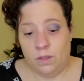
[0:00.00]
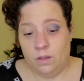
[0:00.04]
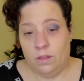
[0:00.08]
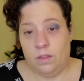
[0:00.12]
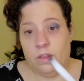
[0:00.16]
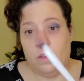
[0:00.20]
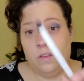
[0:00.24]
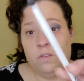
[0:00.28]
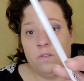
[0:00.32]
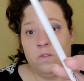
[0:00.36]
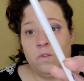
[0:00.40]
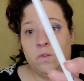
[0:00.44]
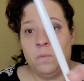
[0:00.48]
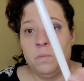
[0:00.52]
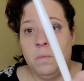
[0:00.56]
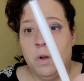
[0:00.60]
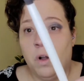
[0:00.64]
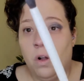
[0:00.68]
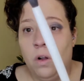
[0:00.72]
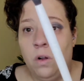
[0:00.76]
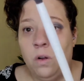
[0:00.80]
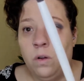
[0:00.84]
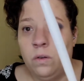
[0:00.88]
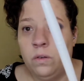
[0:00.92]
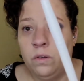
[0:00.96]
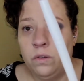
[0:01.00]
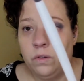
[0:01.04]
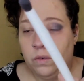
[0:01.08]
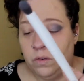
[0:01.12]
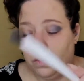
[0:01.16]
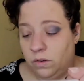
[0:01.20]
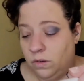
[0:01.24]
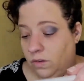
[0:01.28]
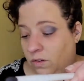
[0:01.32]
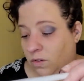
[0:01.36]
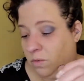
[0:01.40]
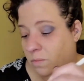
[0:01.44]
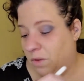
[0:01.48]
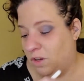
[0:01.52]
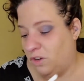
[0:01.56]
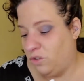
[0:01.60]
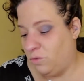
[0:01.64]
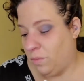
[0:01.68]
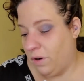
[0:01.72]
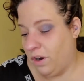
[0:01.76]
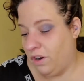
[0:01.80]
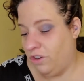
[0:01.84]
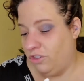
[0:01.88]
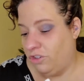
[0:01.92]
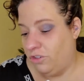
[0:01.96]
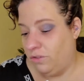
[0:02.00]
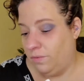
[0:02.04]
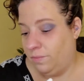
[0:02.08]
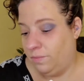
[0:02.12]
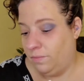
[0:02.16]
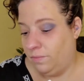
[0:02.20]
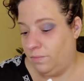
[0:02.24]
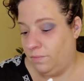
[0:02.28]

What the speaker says: this small smudge brush,